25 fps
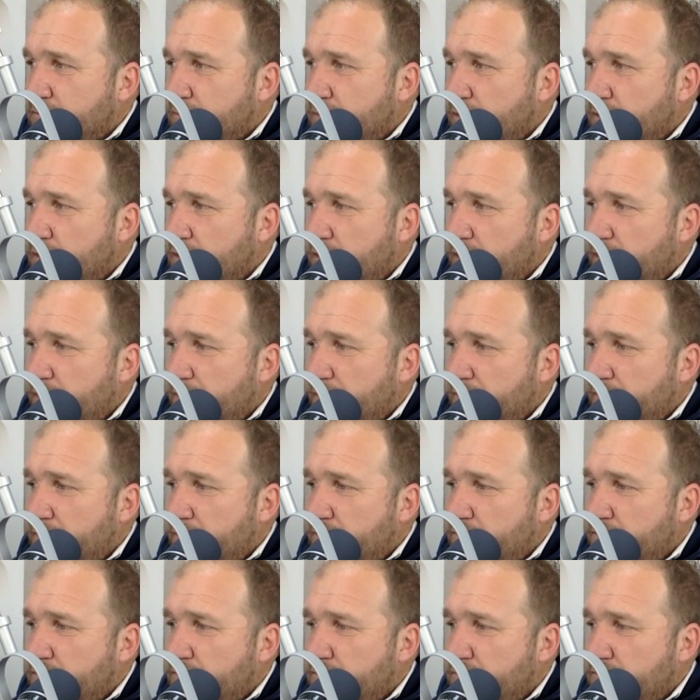um
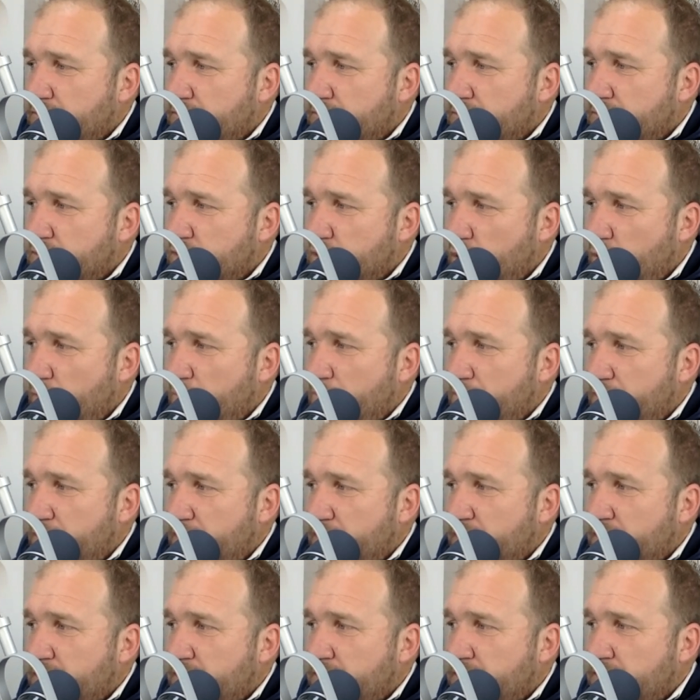taught
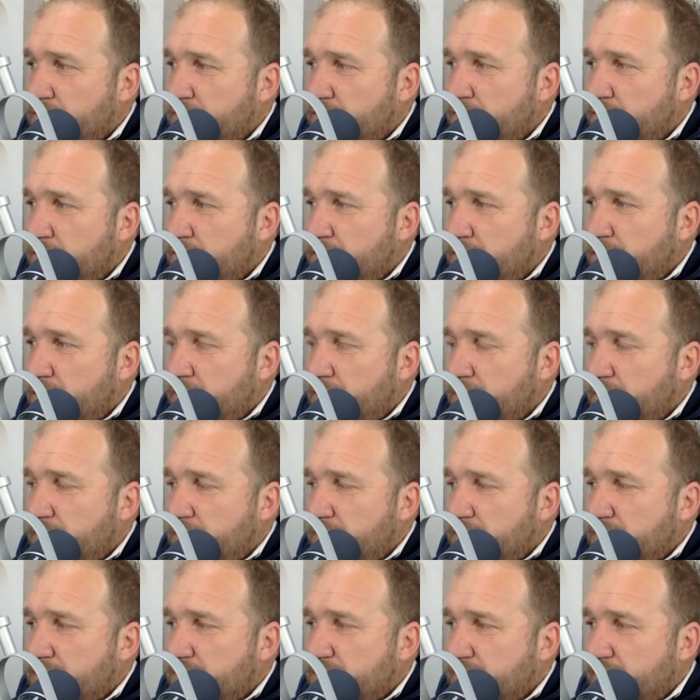me
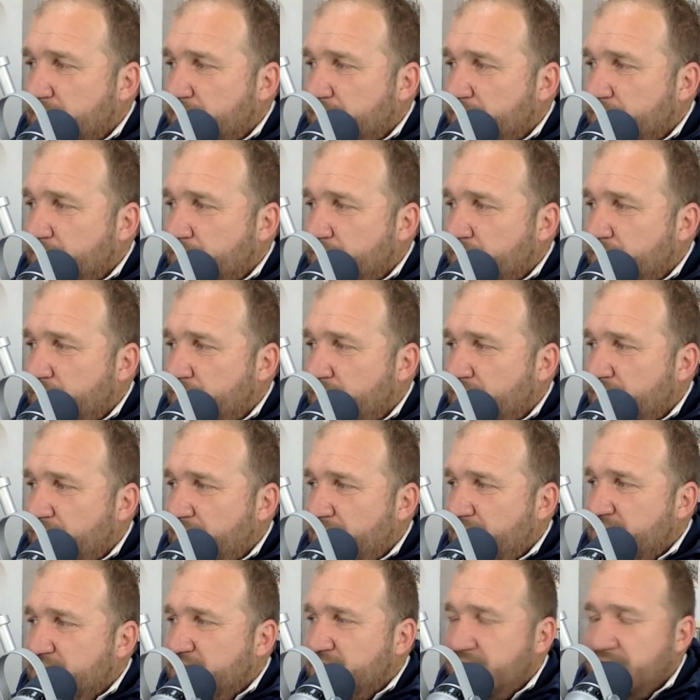is um th- there
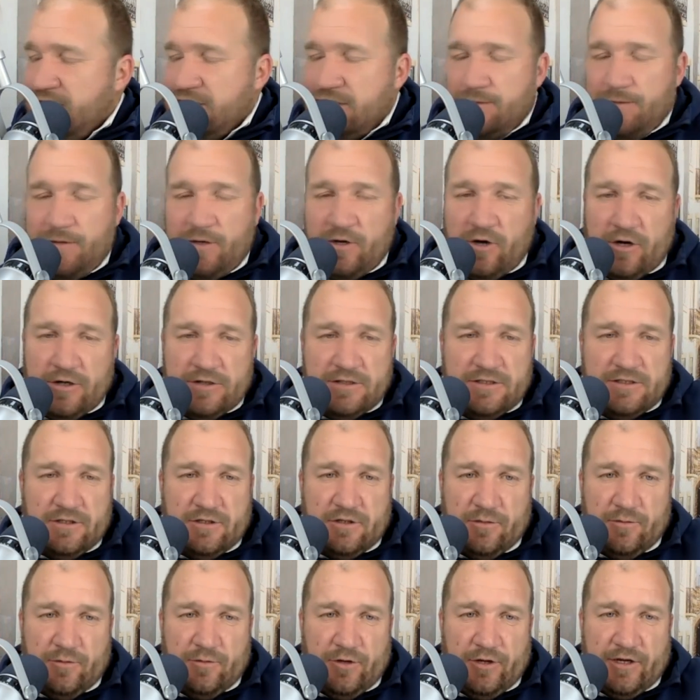just needs to be constant
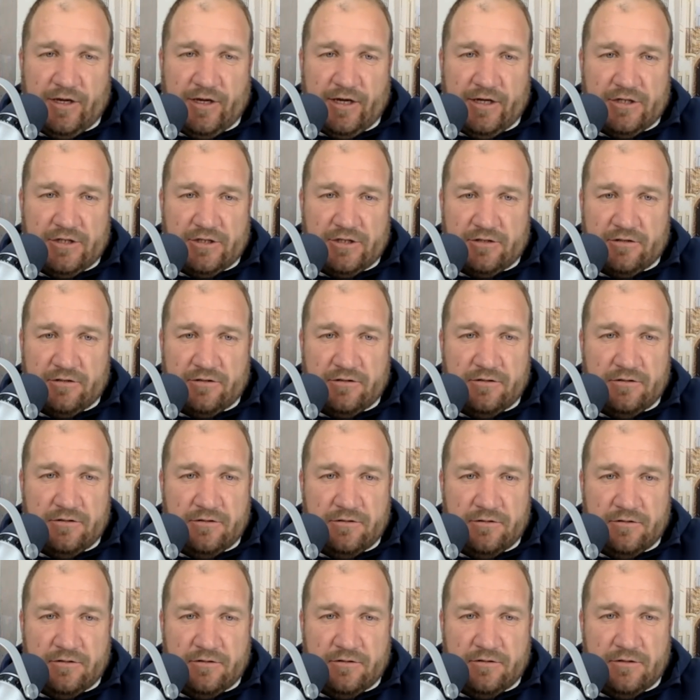communication
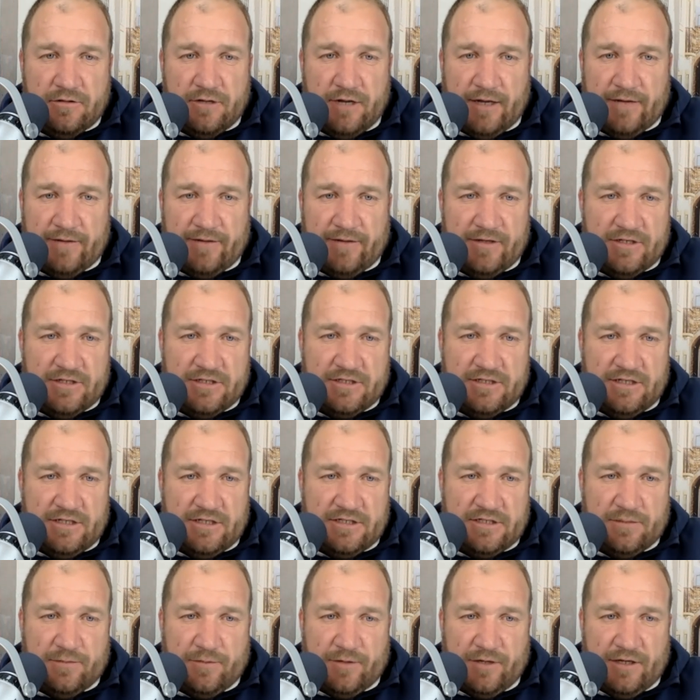like there just needs
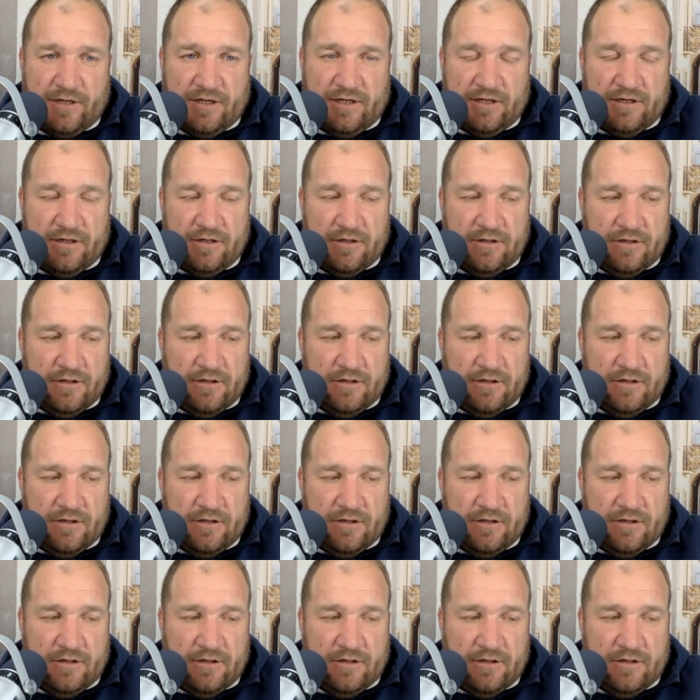to be